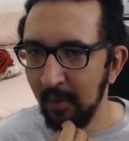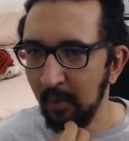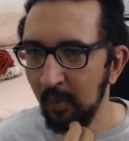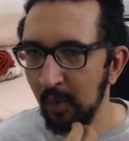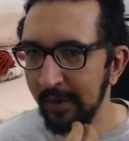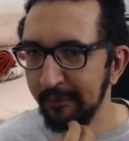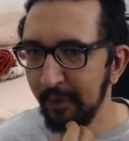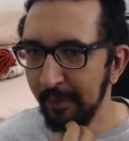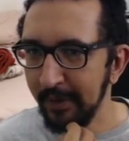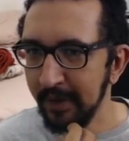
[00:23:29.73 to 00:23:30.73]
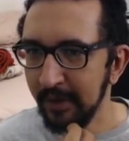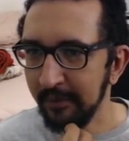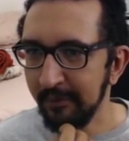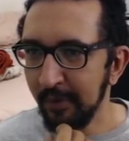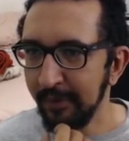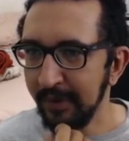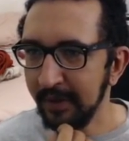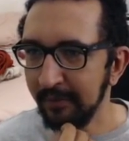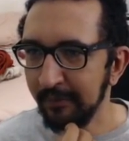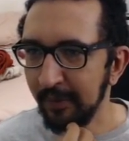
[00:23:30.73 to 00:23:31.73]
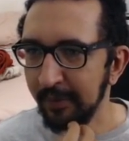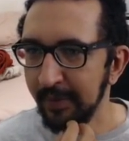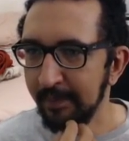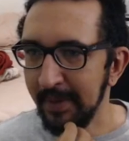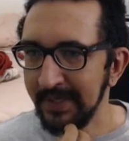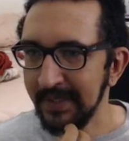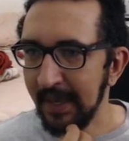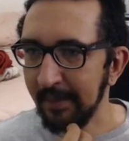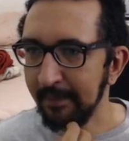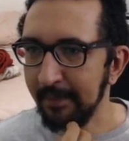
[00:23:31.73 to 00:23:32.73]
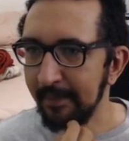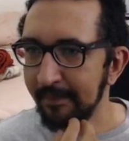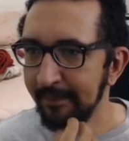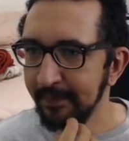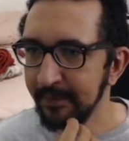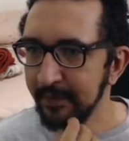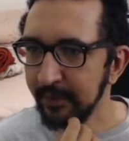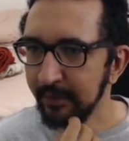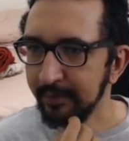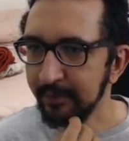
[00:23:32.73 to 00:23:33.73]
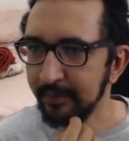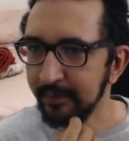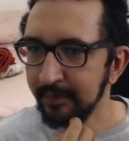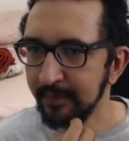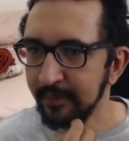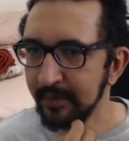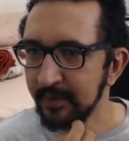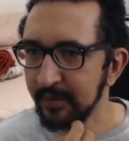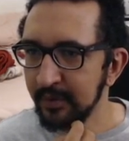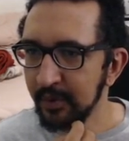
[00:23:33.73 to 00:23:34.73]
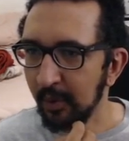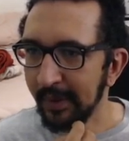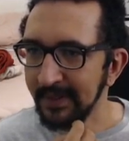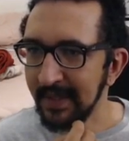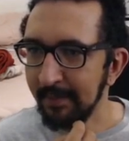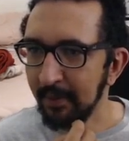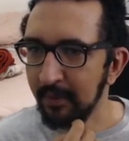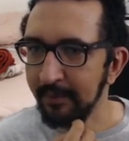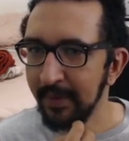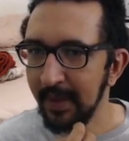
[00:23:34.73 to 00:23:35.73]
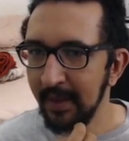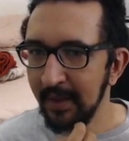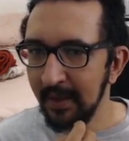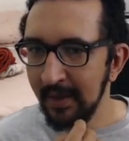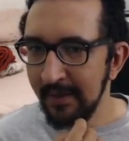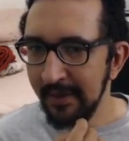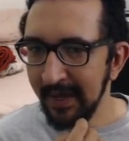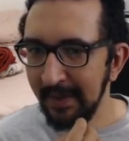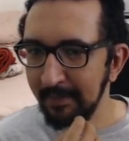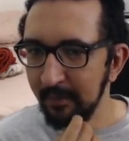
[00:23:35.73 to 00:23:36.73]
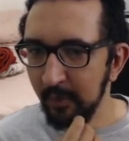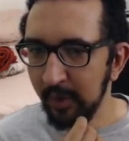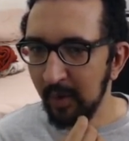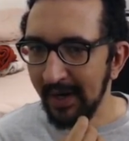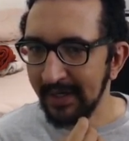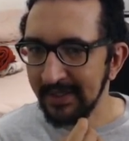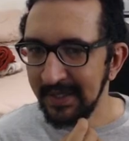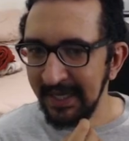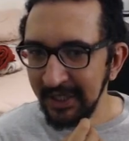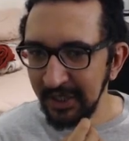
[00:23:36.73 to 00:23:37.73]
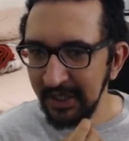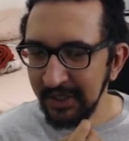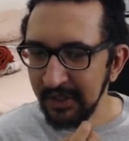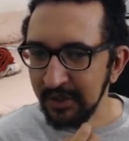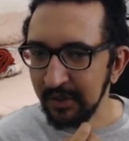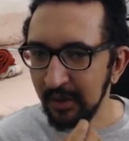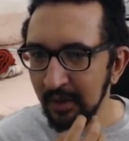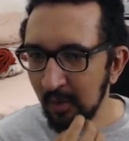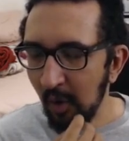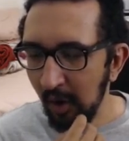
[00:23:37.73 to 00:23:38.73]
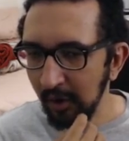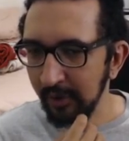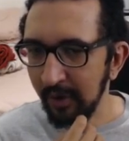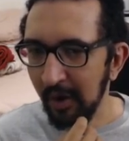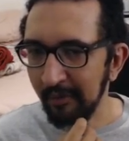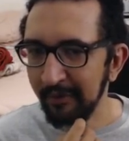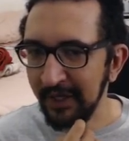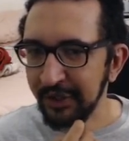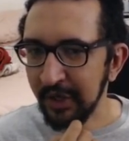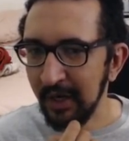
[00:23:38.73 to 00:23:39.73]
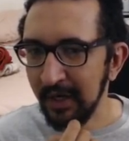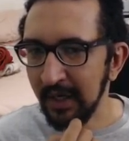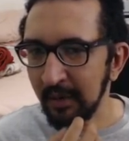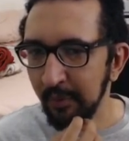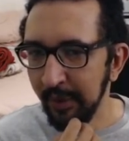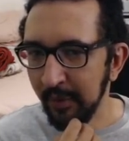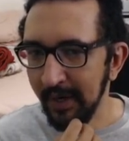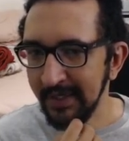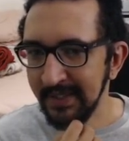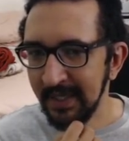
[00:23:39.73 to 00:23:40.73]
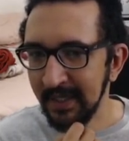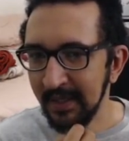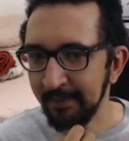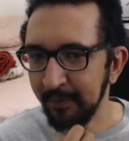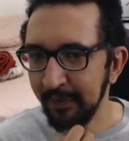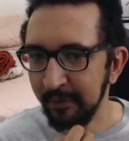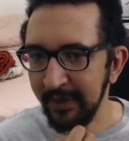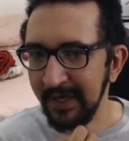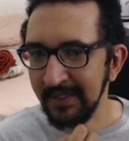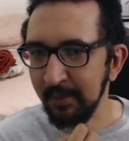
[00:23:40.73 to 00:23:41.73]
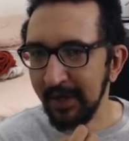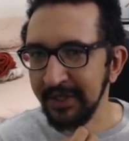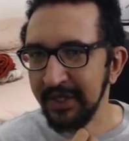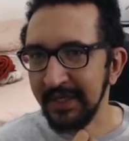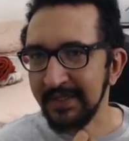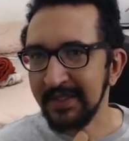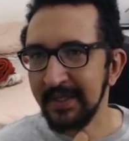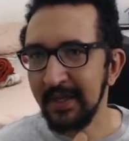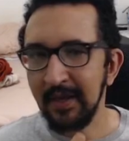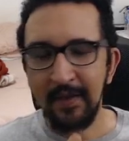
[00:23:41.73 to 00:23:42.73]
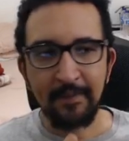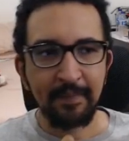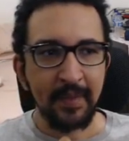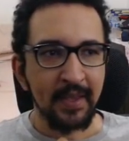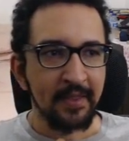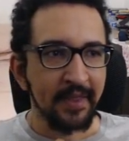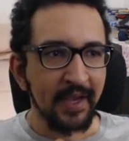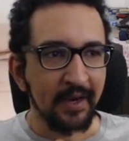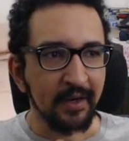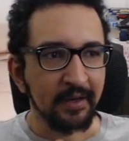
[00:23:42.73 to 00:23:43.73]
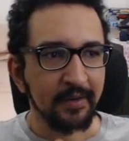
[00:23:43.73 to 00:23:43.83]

one from the base game to show an example. The game requires each color of each car requires 3 sprite sheets. They are